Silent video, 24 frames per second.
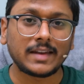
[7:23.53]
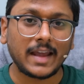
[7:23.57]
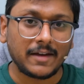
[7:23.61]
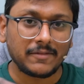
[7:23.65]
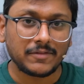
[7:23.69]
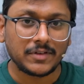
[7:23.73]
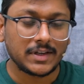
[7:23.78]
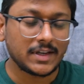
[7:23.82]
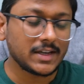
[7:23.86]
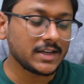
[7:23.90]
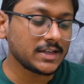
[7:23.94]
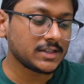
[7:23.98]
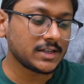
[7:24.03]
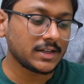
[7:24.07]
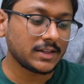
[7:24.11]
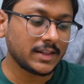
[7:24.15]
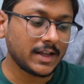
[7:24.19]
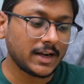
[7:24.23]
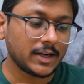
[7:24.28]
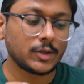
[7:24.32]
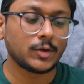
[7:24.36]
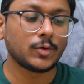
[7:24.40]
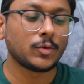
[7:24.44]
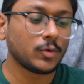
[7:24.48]
navigation
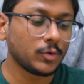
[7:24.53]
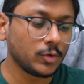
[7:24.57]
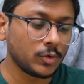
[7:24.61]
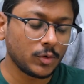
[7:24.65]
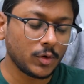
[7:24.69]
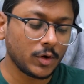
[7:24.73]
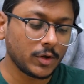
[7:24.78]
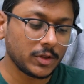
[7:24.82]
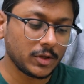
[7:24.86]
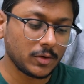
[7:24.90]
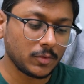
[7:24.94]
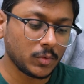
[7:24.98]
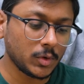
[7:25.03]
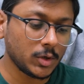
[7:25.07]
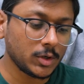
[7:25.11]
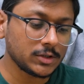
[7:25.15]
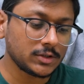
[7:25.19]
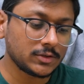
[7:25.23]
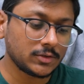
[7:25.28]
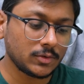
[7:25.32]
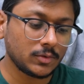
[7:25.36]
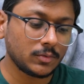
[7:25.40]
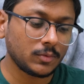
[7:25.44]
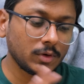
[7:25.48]
that you could do on the watch.
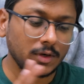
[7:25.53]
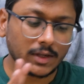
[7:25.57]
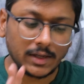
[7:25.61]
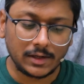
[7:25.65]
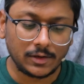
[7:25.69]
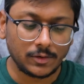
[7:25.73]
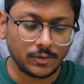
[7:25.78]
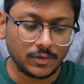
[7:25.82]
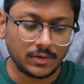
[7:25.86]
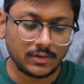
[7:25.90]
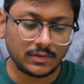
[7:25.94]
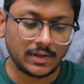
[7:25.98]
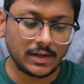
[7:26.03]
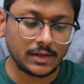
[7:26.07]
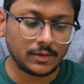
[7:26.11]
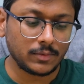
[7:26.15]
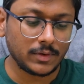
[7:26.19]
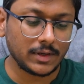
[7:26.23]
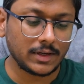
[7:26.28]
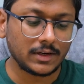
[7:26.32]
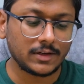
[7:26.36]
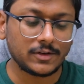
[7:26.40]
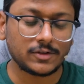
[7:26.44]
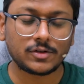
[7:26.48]
So what I'll do is I'll
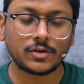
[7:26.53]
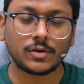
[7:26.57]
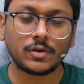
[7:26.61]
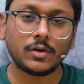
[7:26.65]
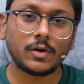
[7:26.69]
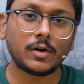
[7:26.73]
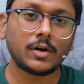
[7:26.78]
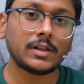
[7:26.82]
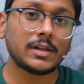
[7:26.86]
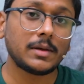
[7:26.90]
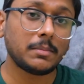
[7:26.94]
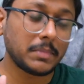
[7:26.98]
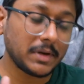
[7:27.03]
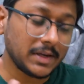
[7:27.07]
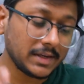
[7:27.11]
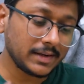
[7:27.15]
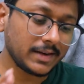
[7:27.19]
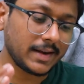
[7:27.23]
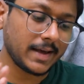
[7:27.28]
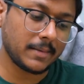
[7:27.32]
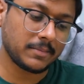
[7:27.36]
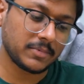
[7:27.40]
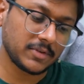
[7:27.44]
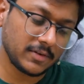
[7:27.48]
quickly show you all the
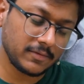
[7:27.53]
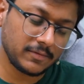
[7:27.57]
built-in apps